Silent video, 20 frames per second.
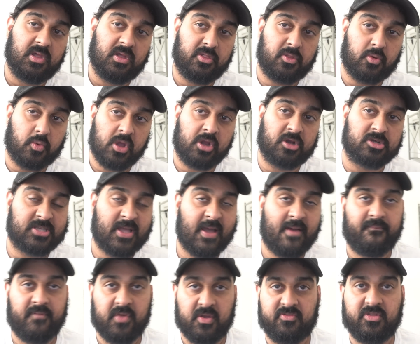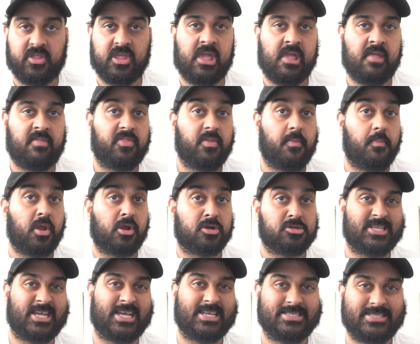the Raiders at 15, the
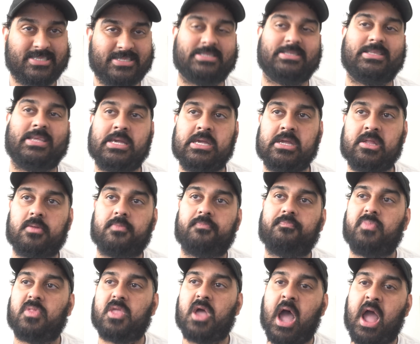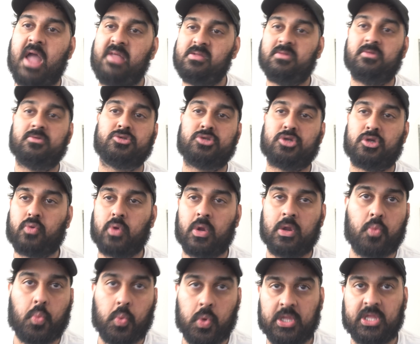Bears at 16, I think those are
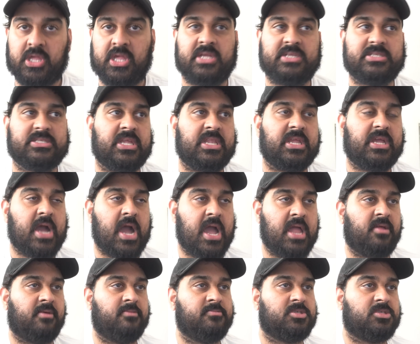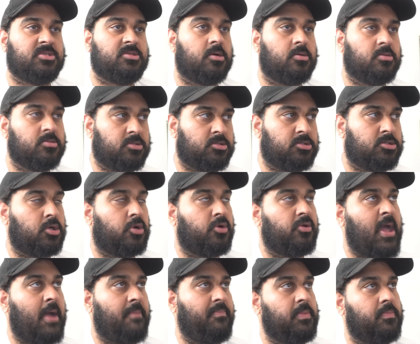great rankings, and it kind of just goes to show
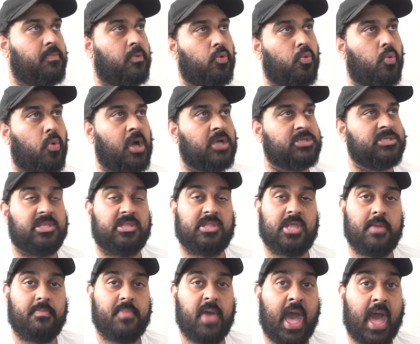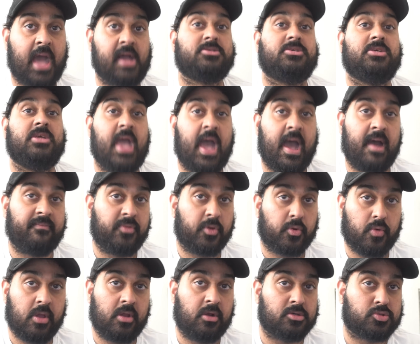that people who watch the tape actually have the
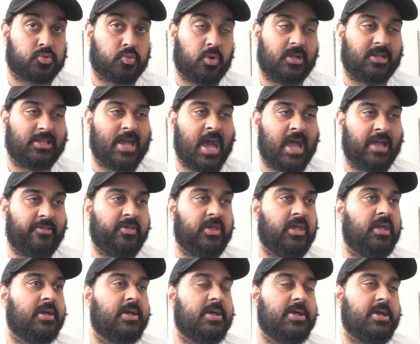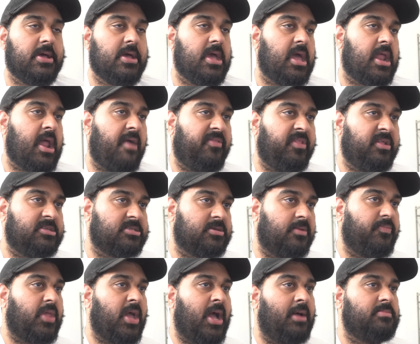Raiders ranked highly. And I think
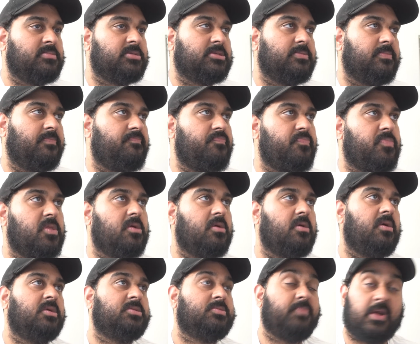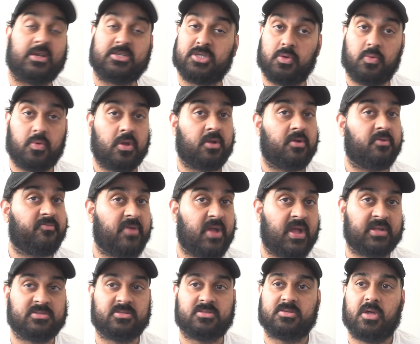sometimes, especially Raider
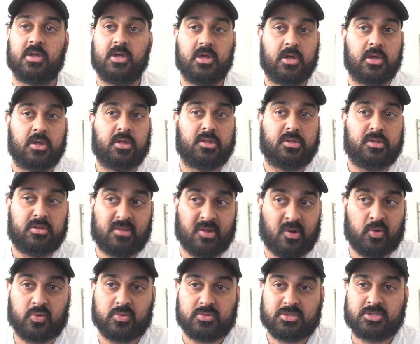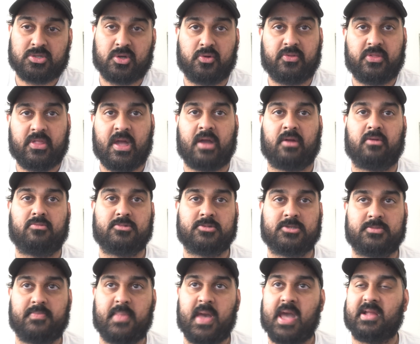fans, don't show that
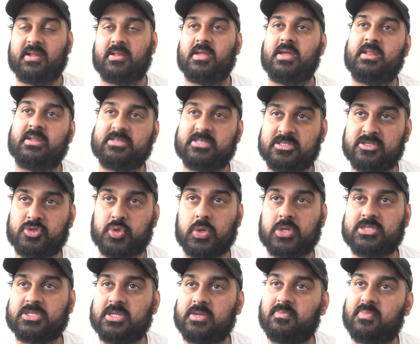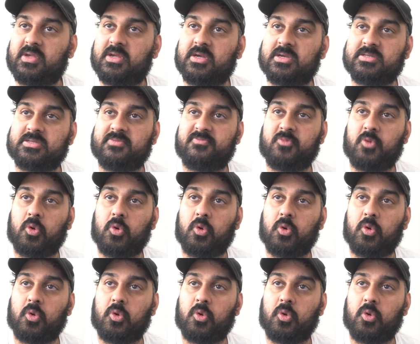respect. And it's interesting because, of